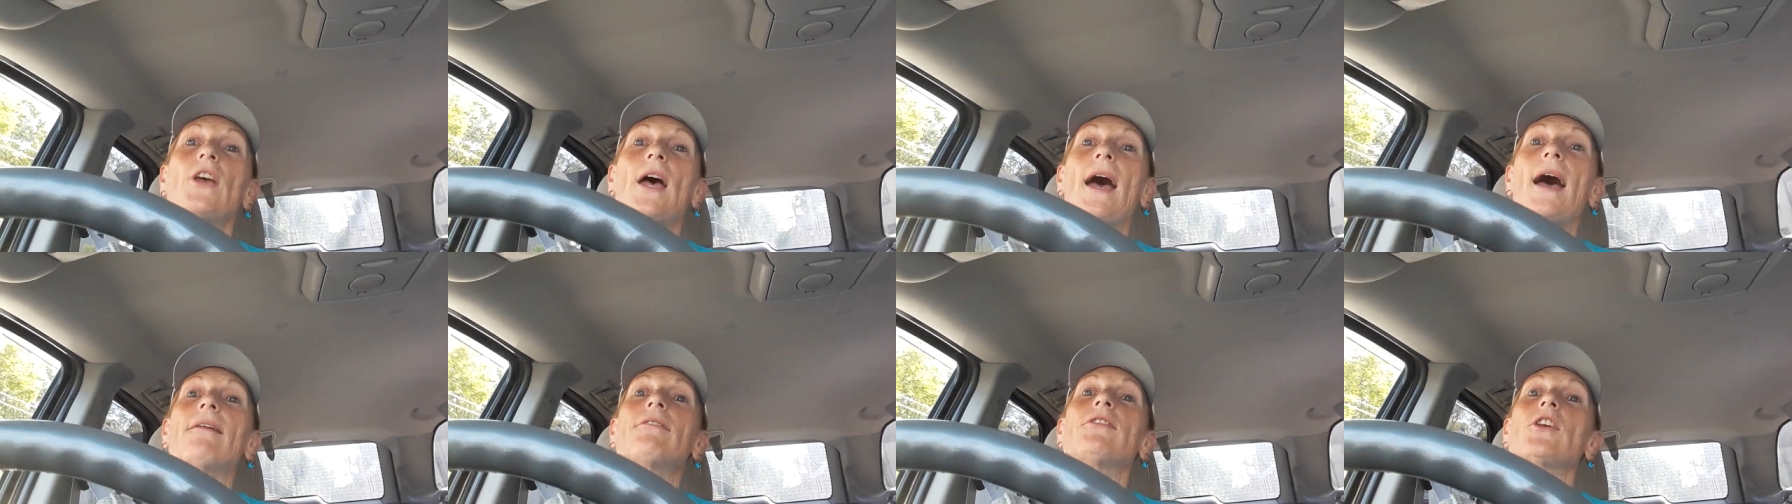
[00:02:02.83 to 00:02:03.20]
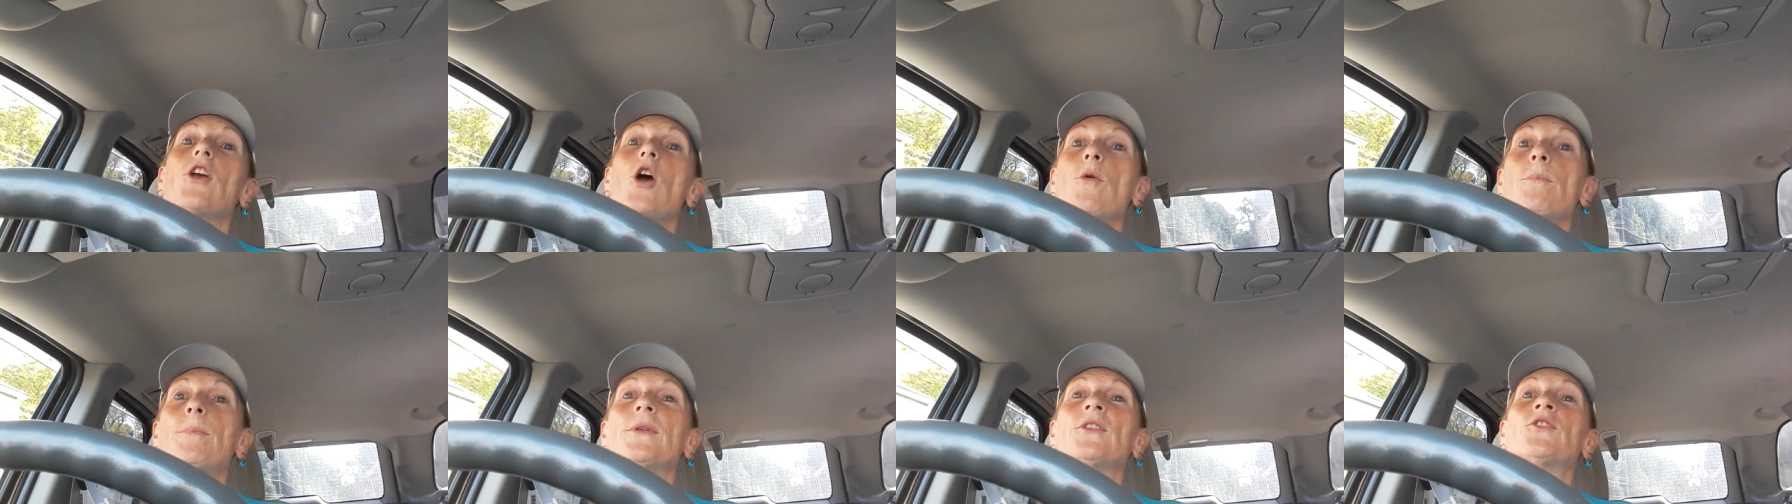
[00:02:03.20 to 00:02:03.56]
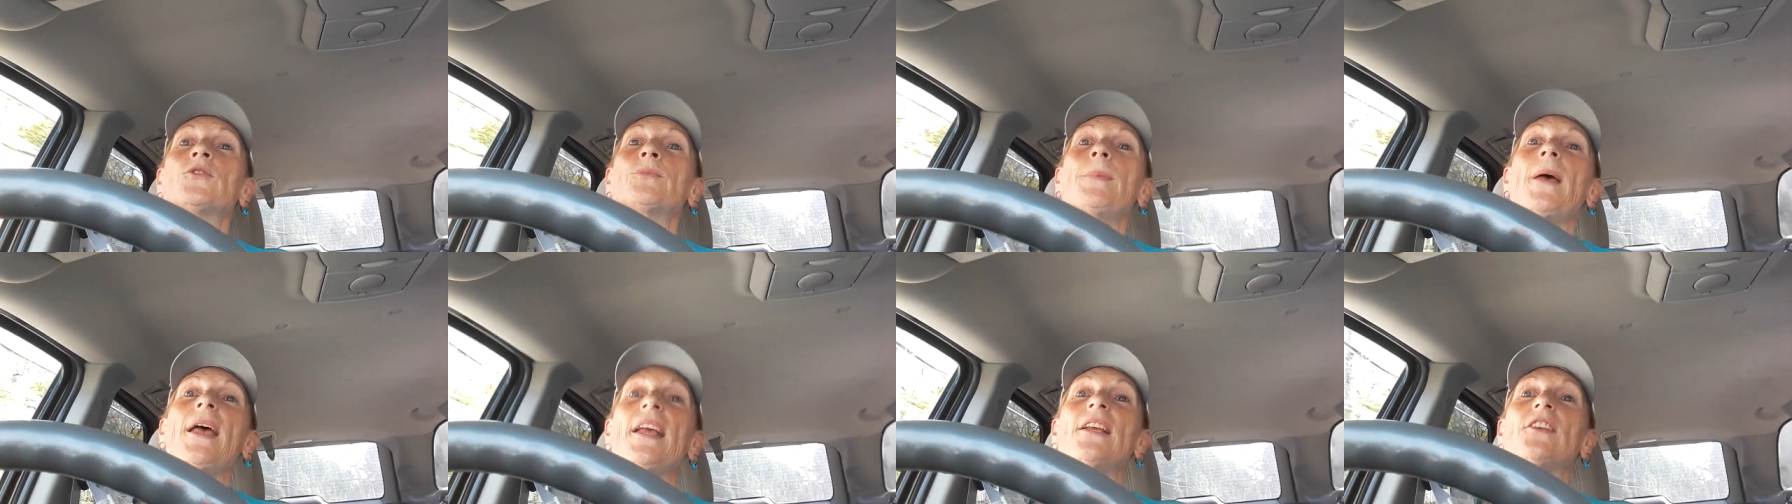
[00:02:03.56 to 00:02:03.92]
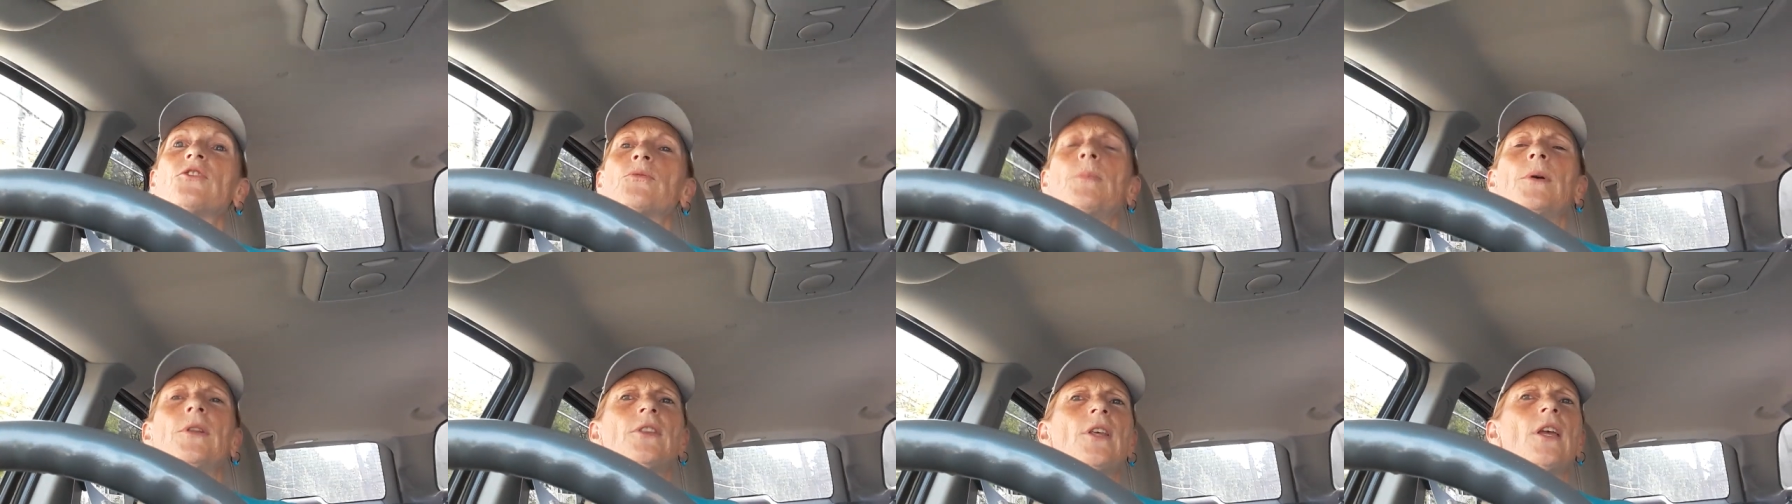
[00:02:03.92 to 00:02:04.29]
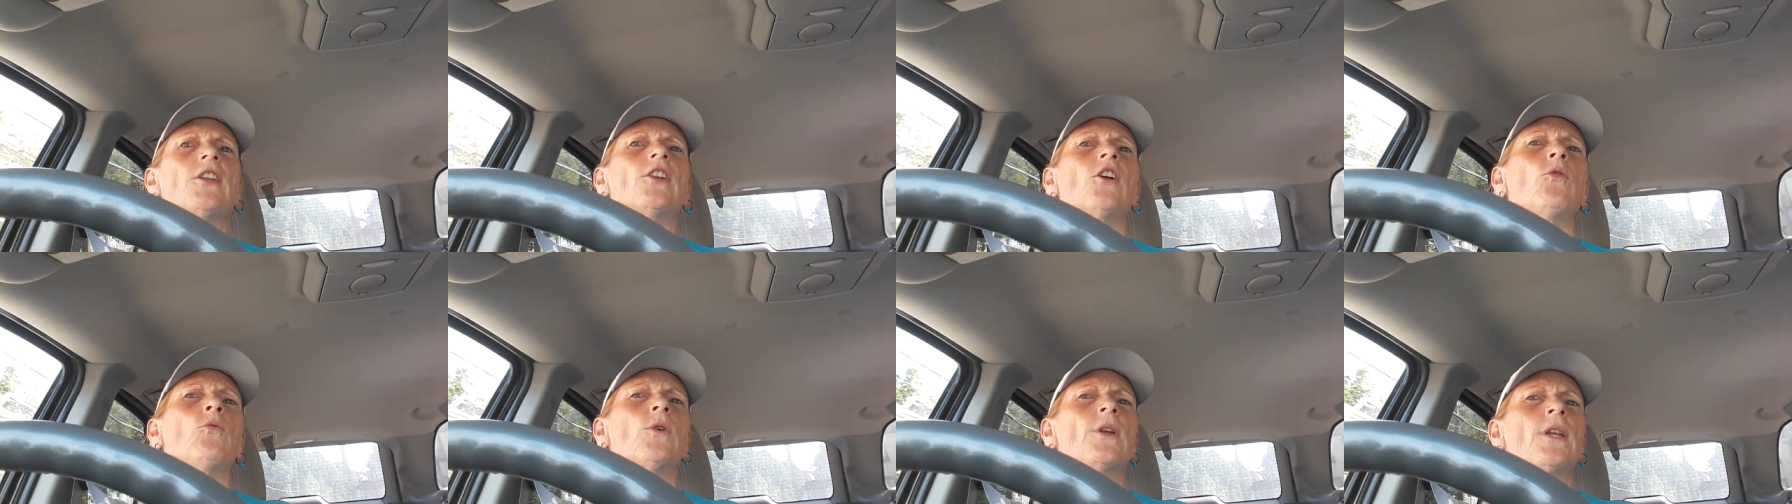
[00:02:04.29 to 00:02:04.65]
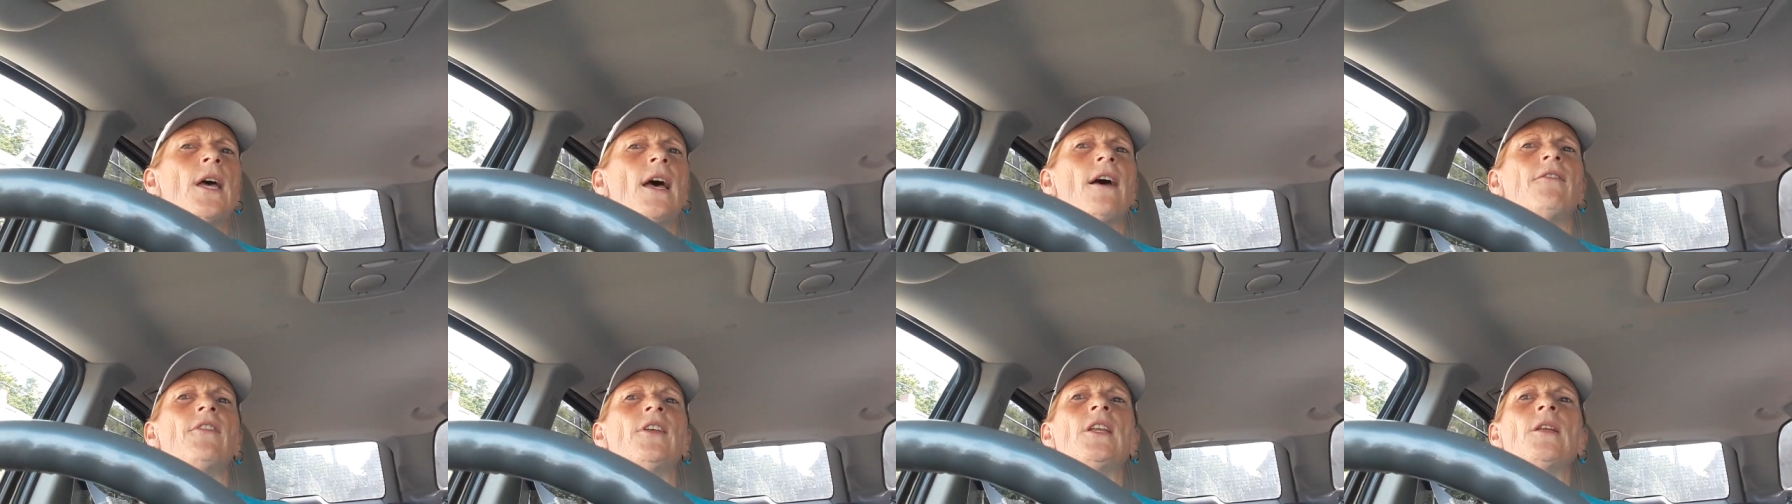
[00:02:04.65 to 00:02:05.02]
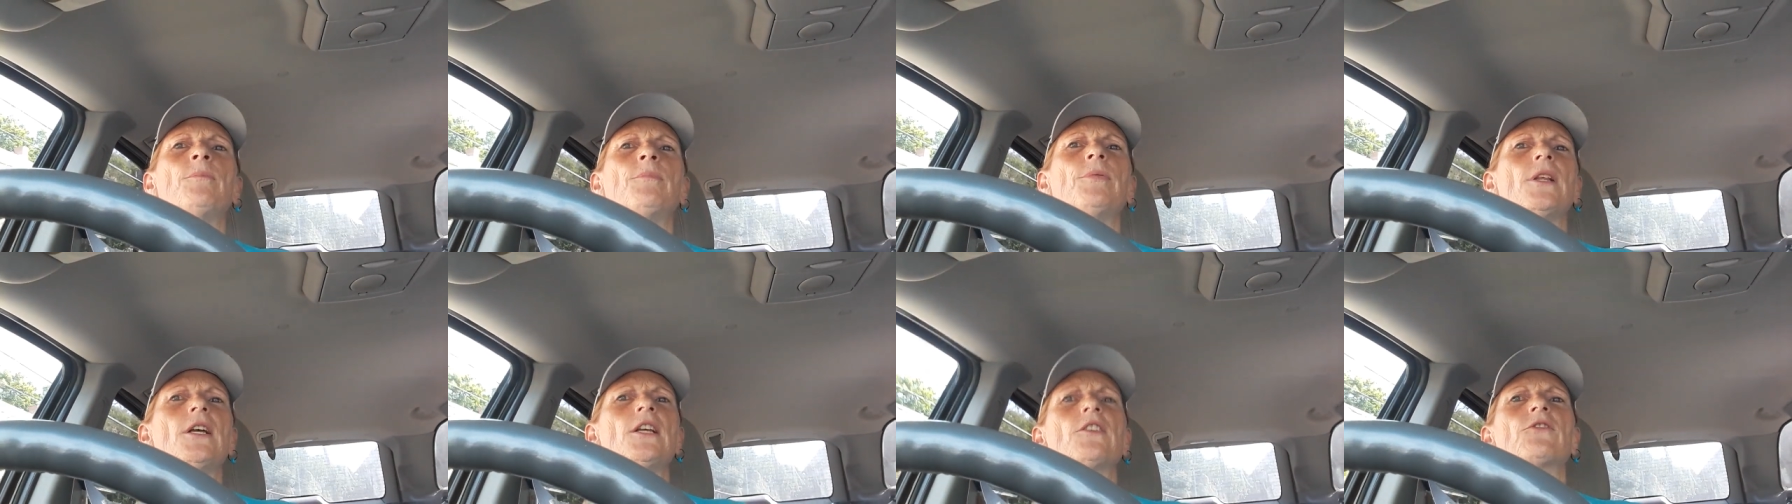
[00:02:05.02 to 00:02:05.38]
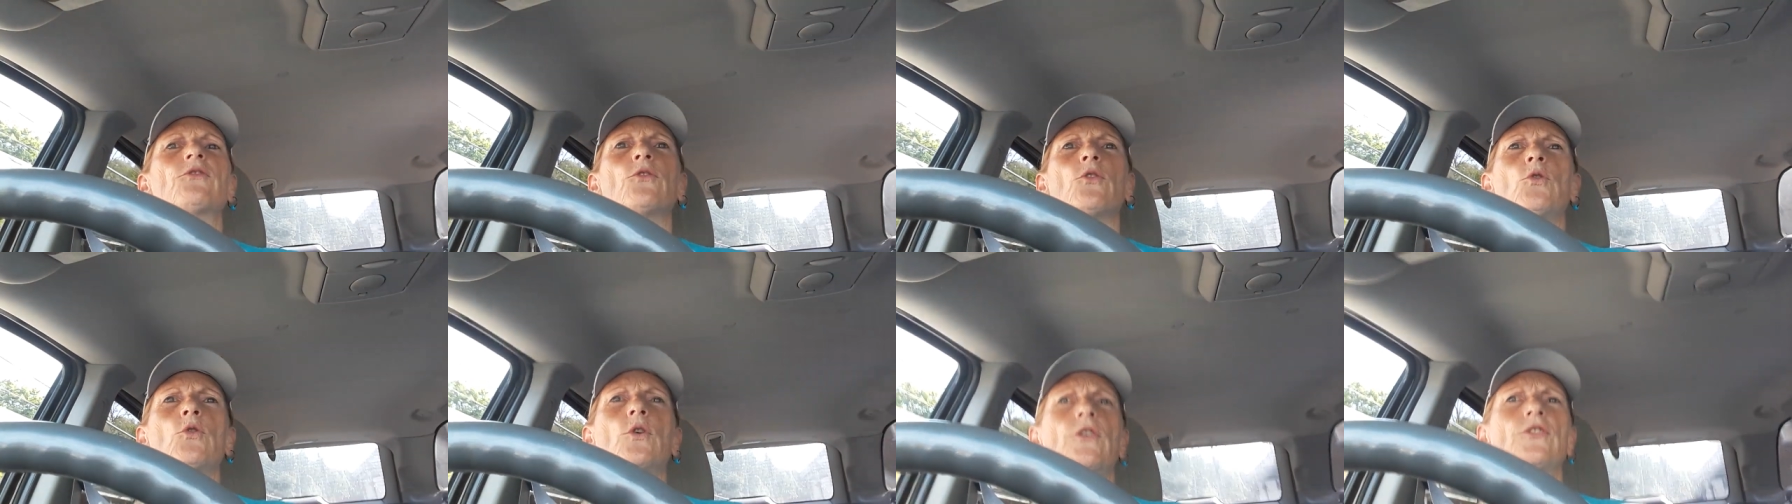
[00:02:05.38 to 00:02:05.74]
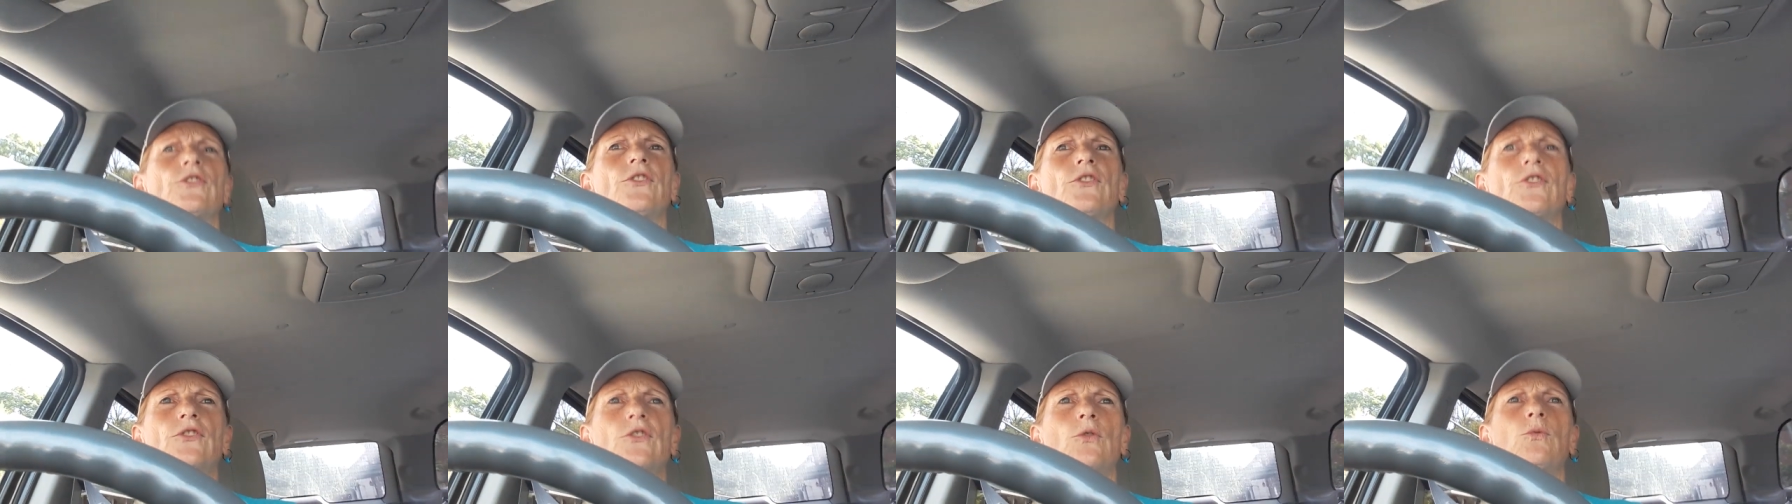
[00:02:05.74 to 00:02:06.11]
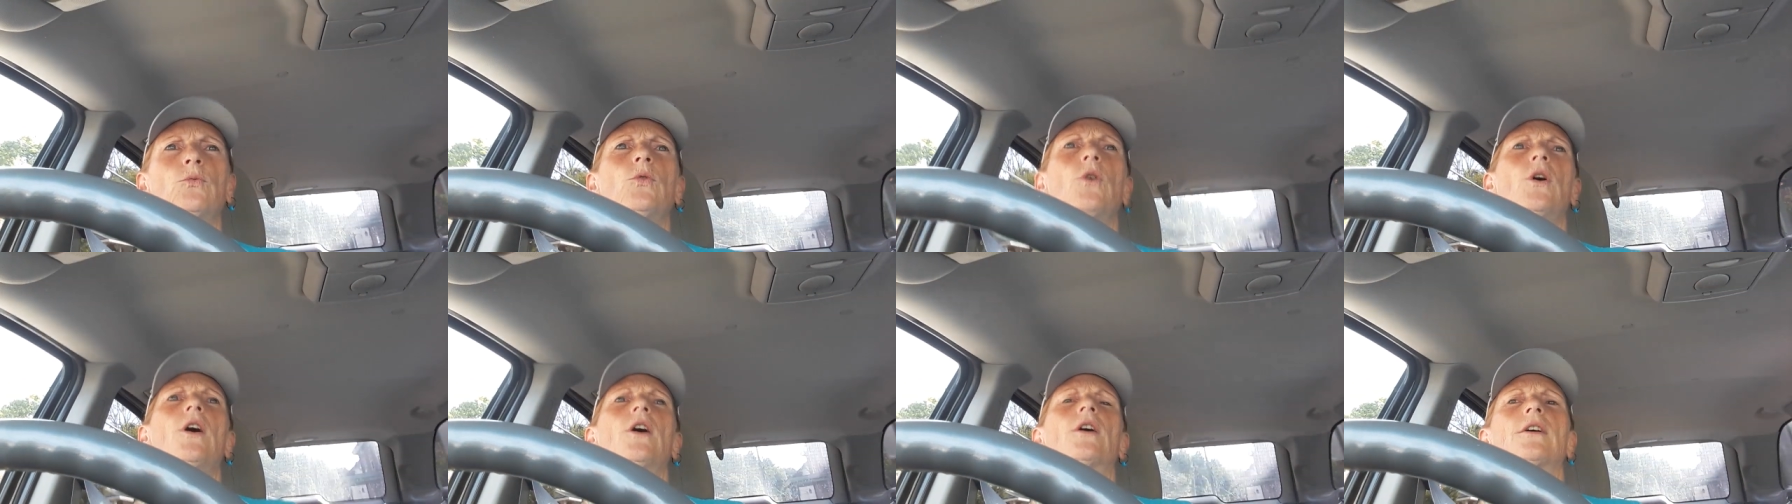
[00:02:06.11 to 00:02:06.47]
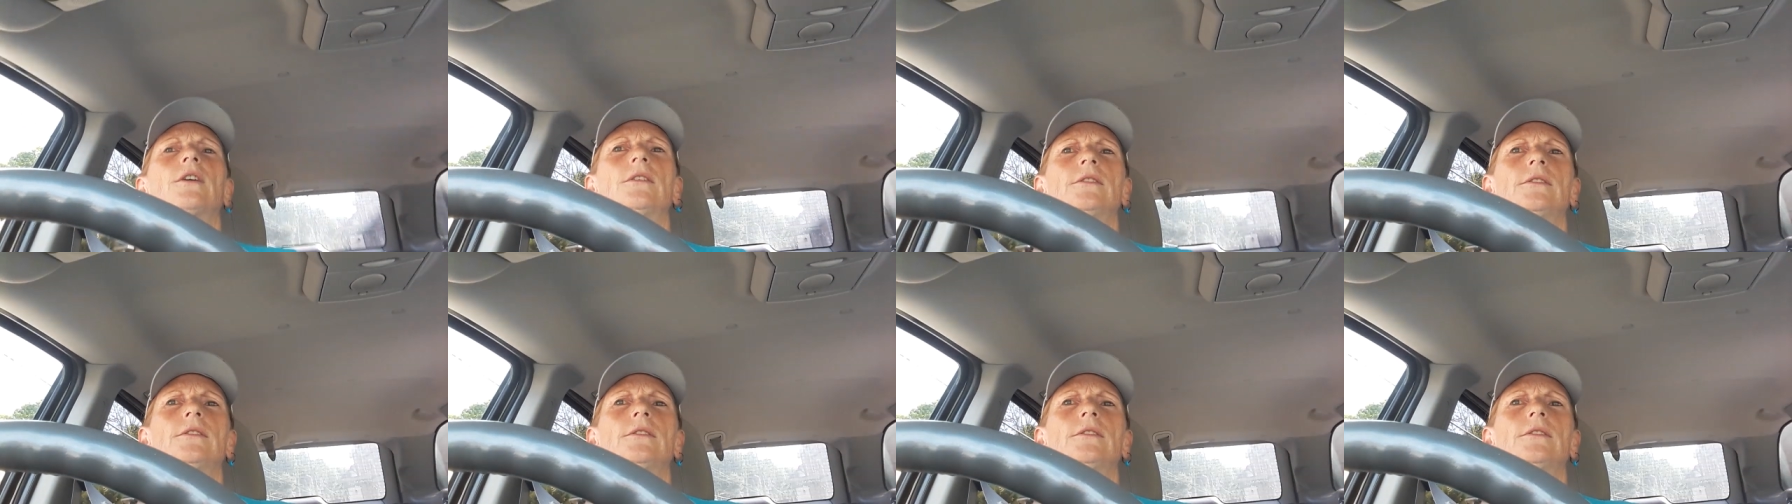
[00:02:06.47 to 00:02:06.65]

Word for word: to have the open space, but they don't want to have any place for horses to walk.